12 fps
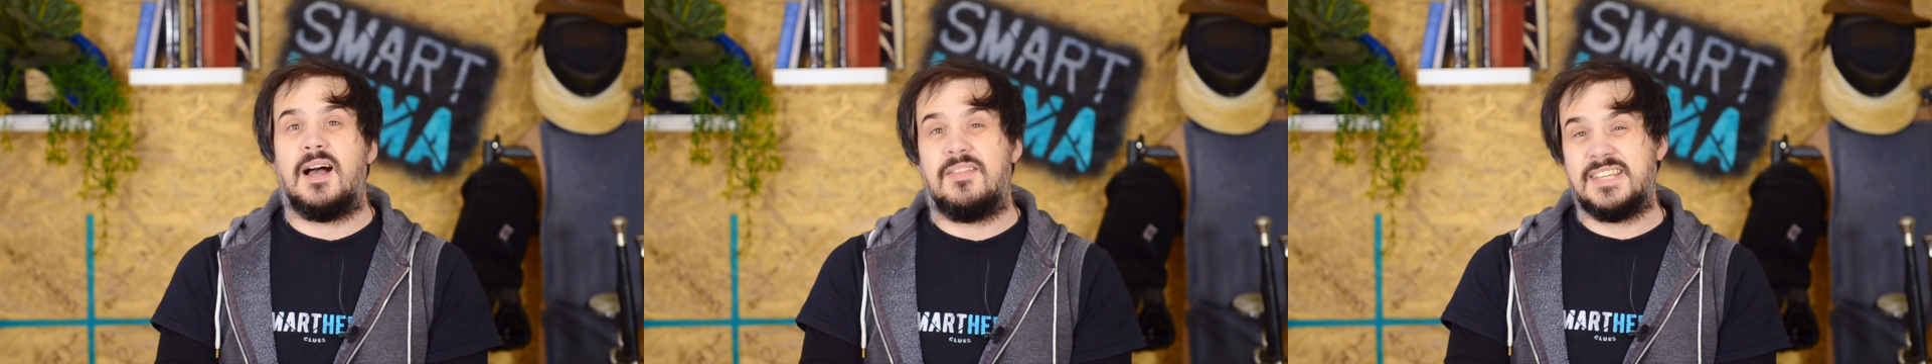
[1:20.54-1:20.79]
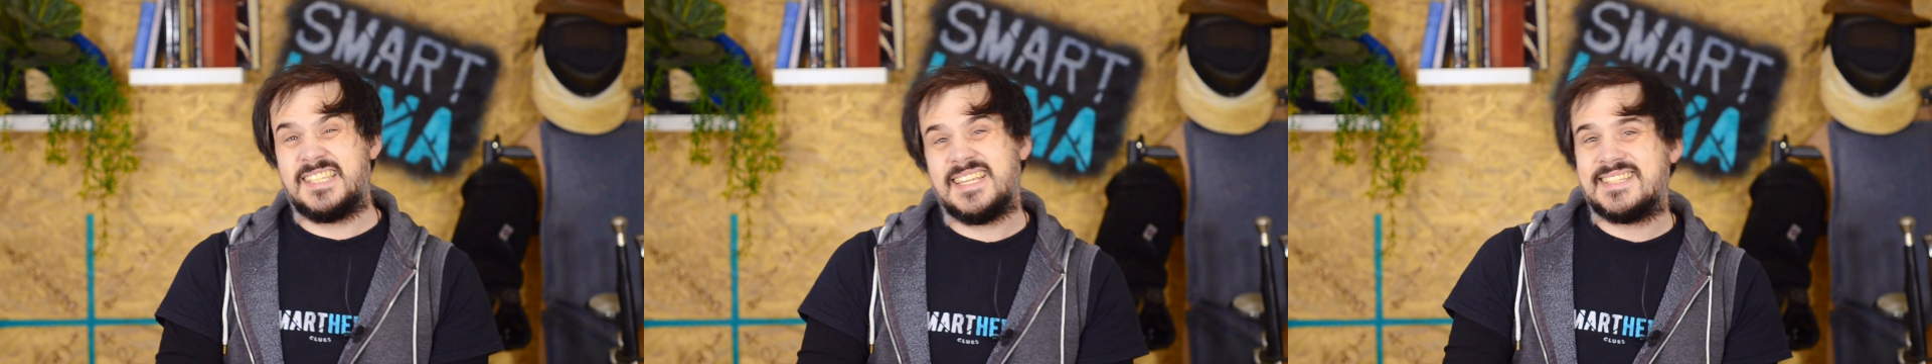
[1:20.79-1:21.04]

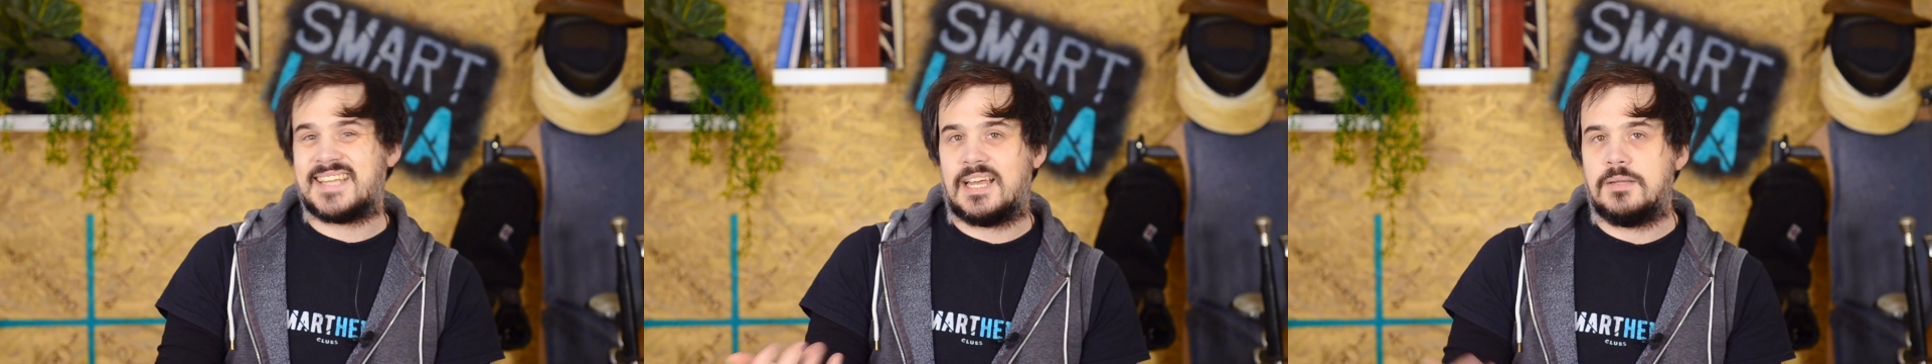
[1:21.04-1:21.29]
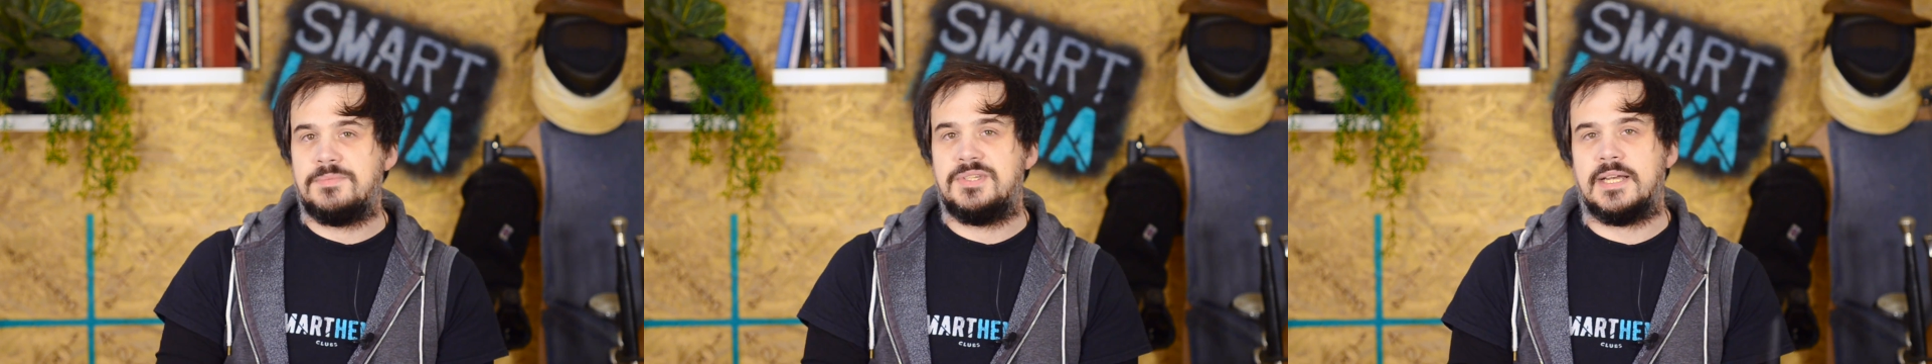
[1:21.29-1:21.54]
This is an
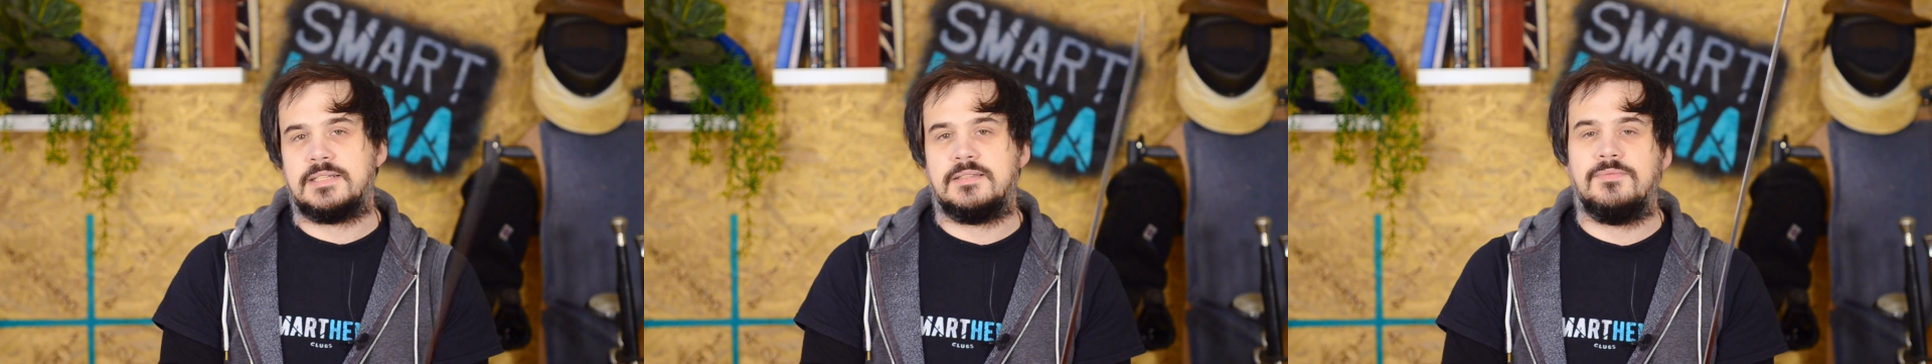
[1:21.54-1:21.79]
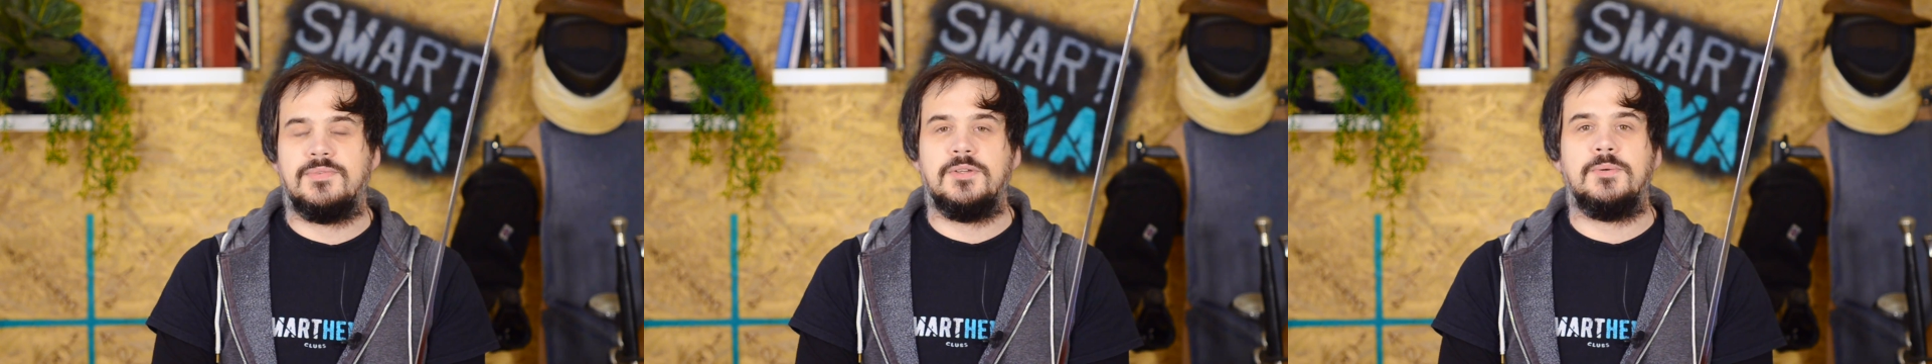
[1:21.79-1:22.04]

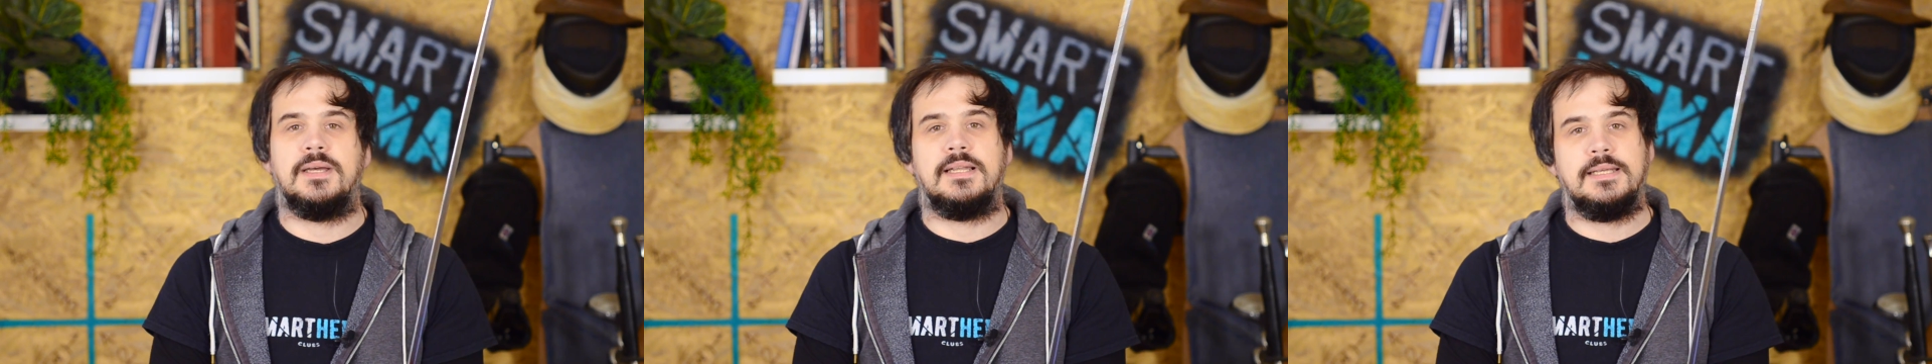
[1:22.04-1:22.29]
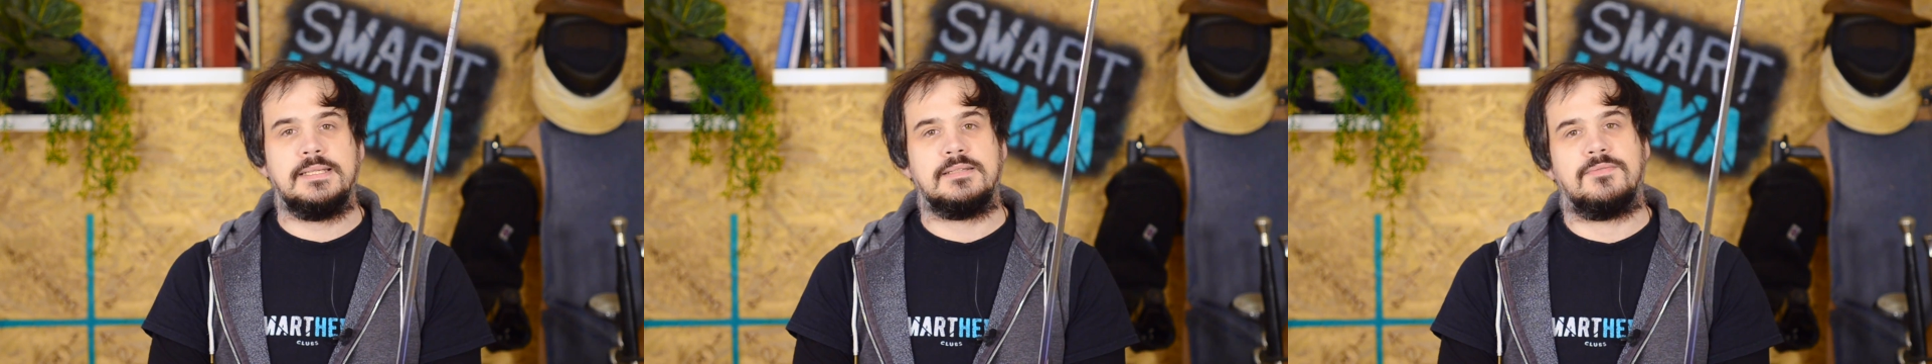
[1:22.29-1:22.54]
objective view, at
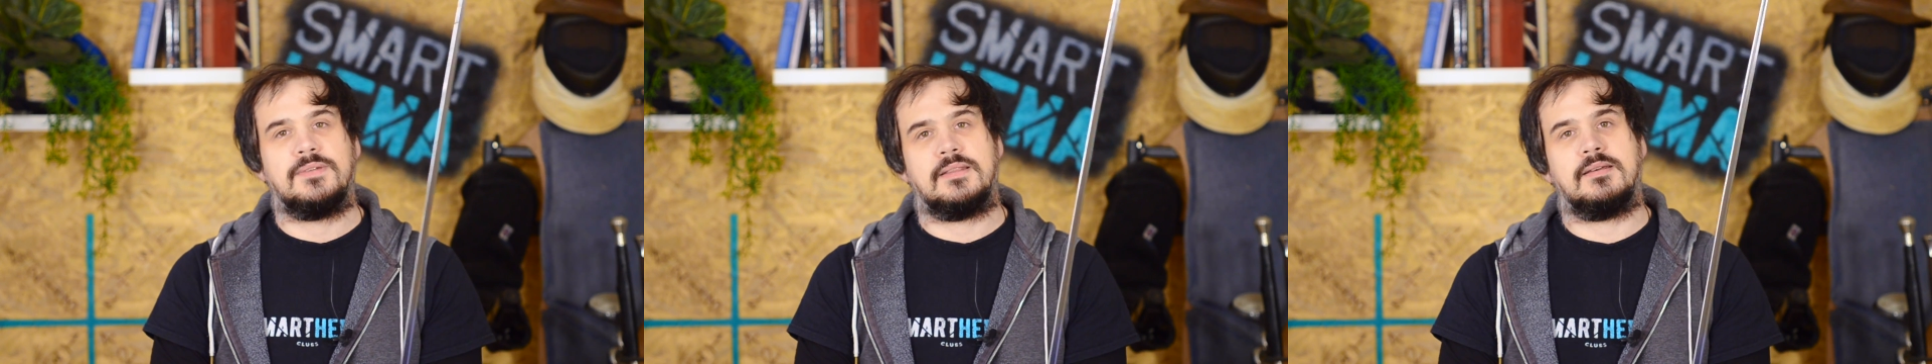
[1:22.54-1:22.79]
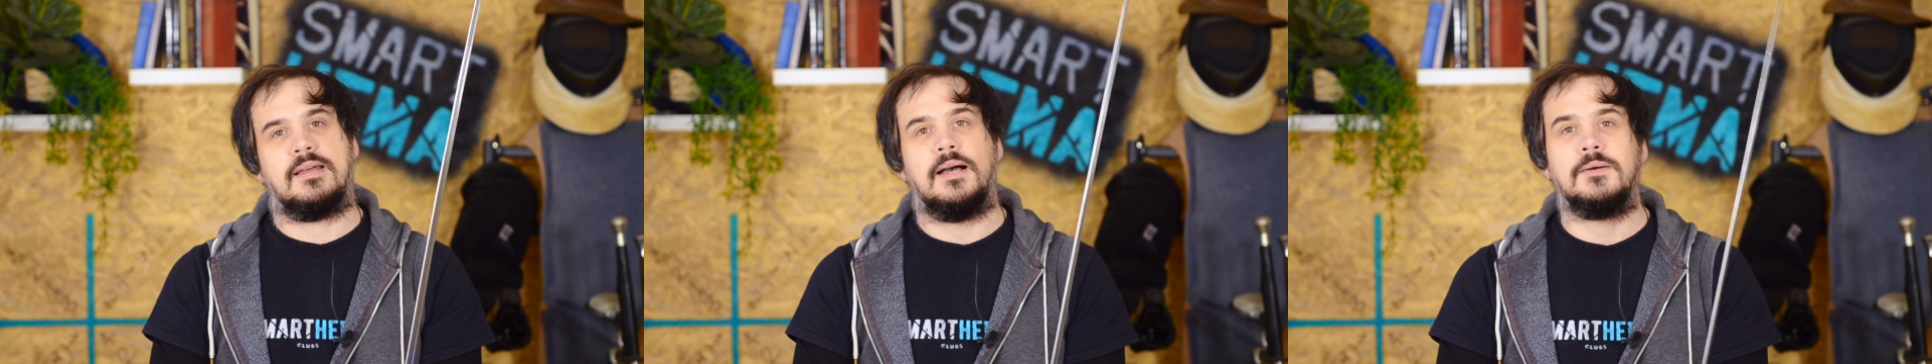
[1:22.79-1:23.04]
least, if
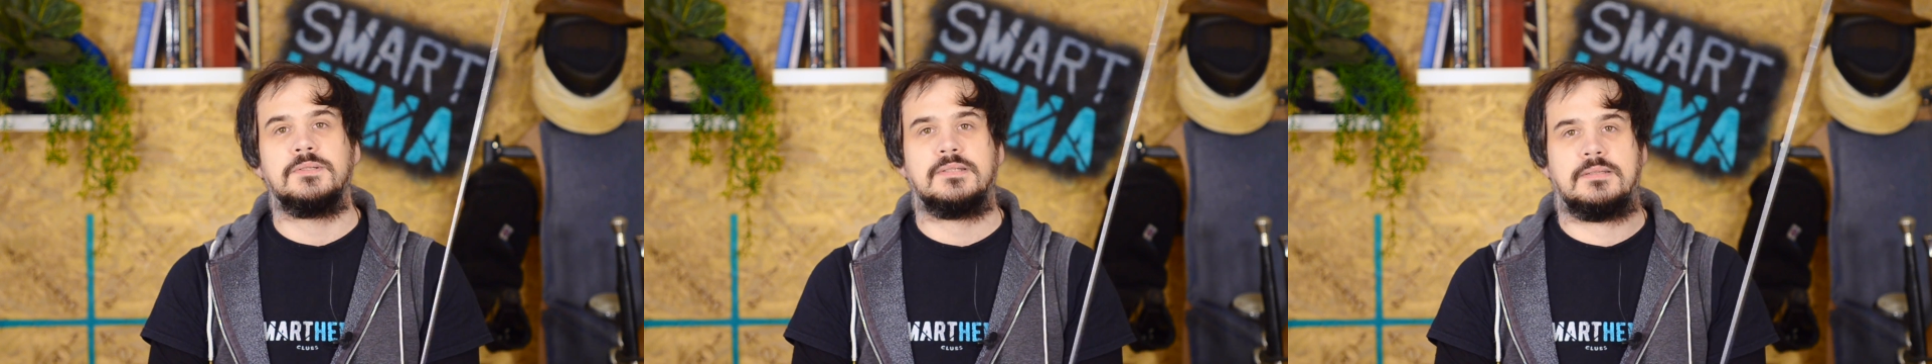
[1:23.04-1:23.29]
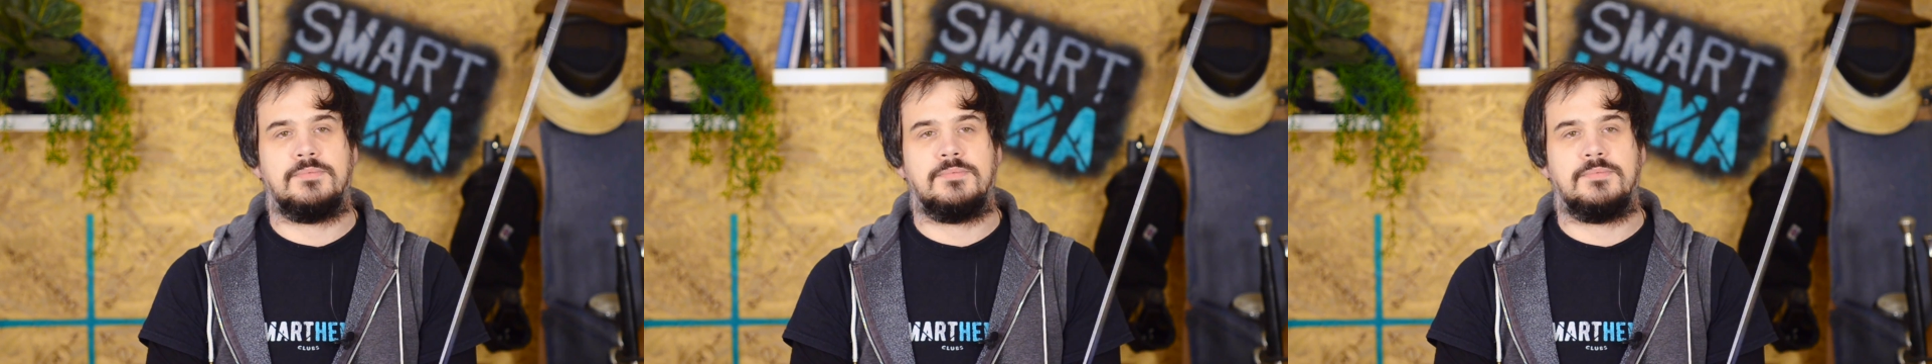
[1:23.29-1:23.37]
nothing else.